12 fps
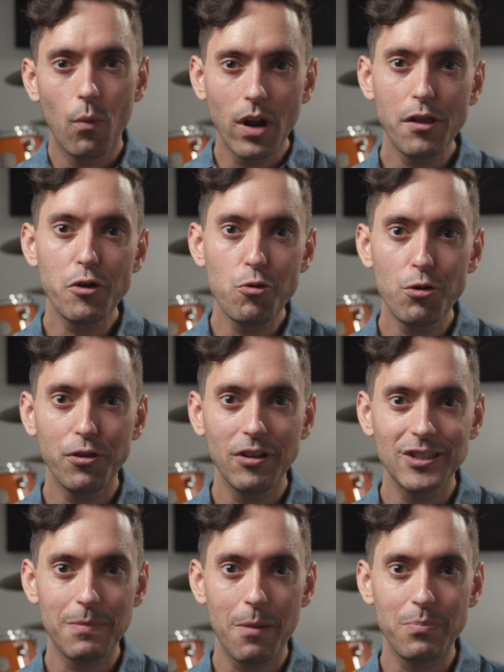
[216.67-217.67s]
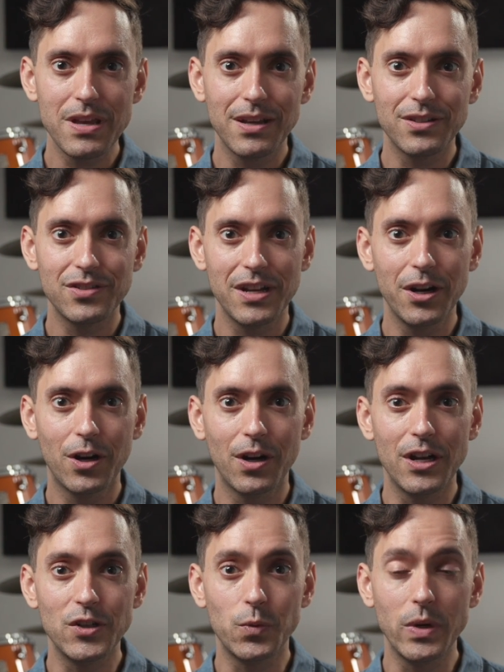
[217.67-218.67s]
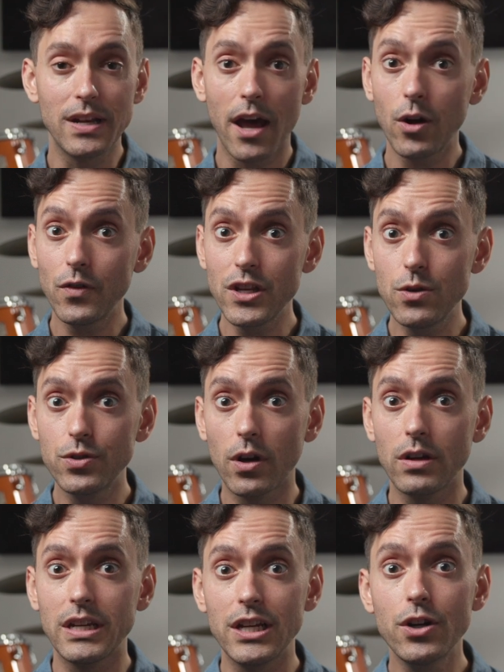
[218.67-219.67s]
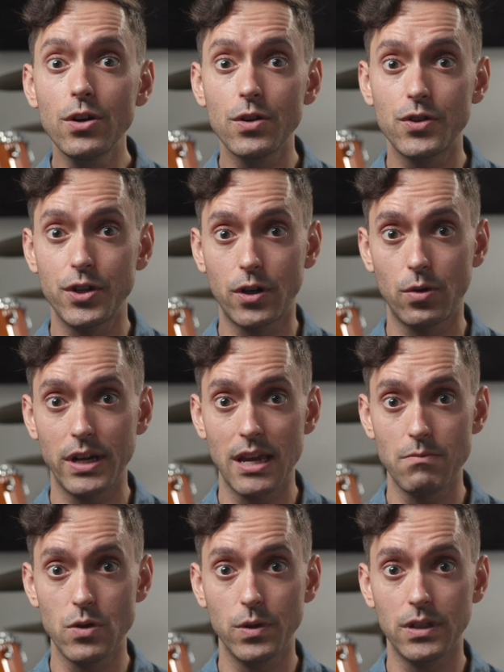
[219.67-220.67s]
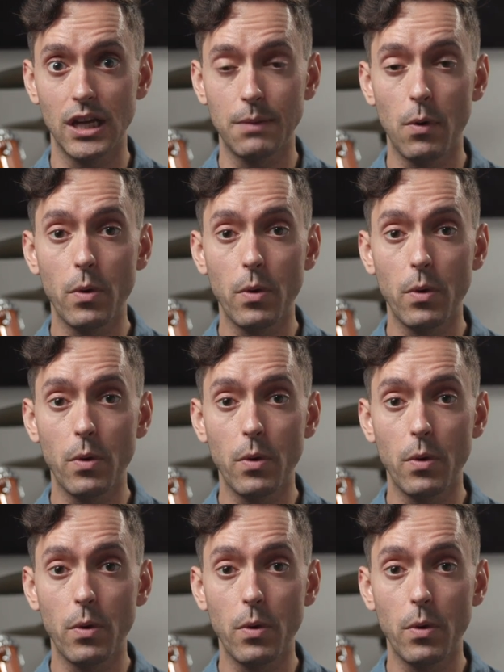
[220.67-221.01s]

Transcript: One of the cool things about being a singer is we not only use our ears to create music,